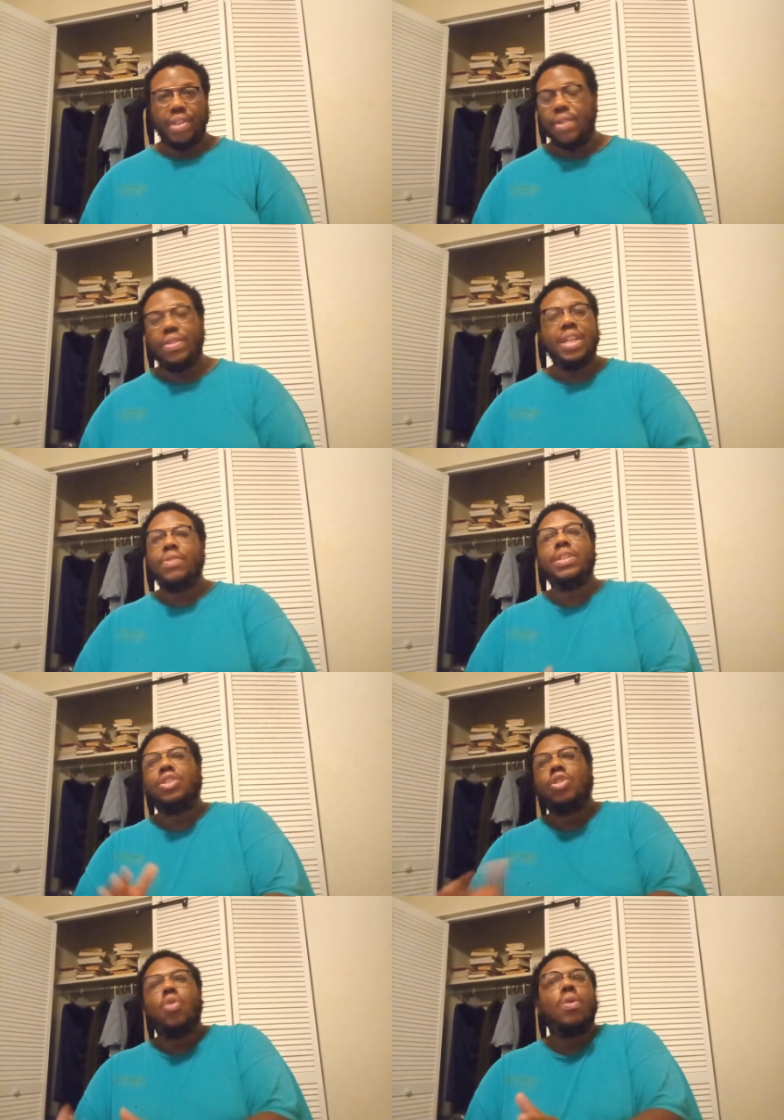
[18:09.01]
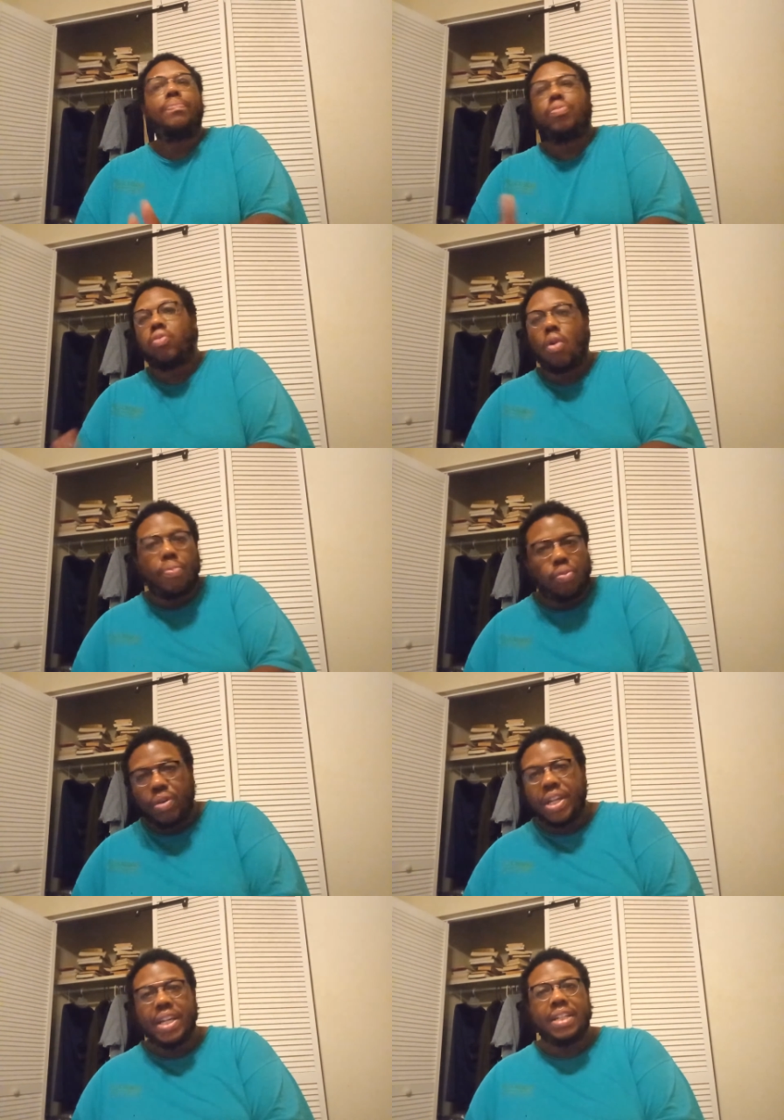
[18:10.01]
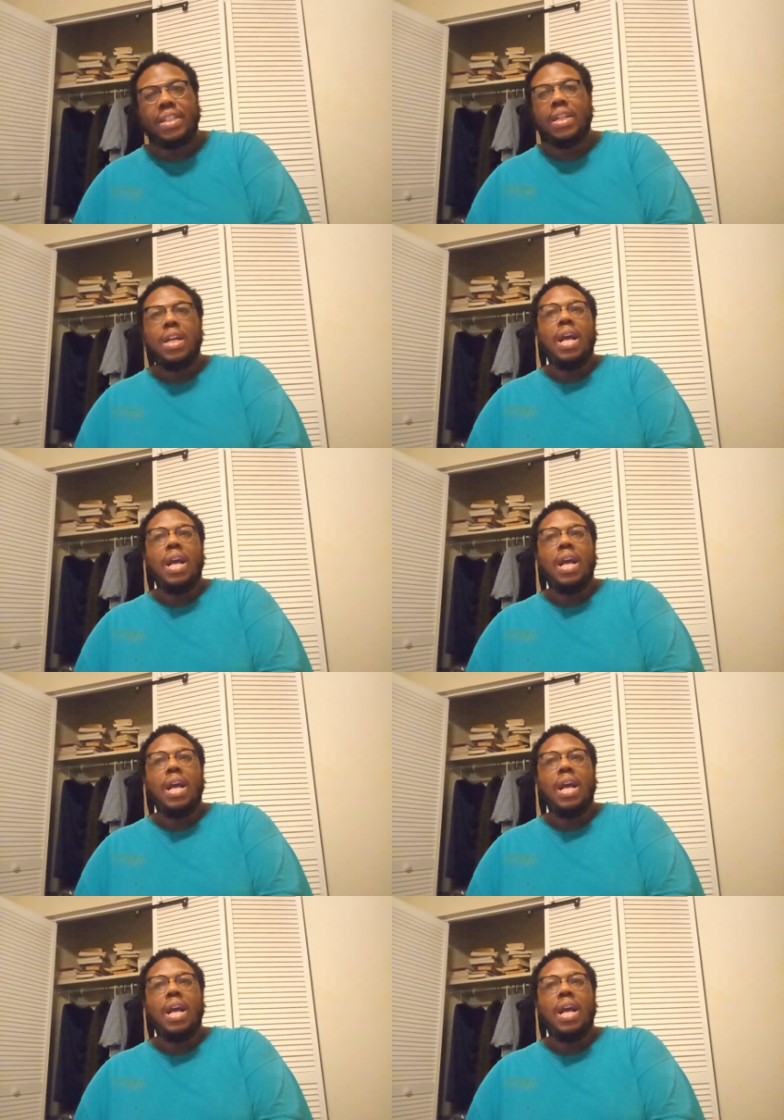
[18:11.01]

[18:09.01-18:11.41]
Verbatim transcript: There, there is no appropriate,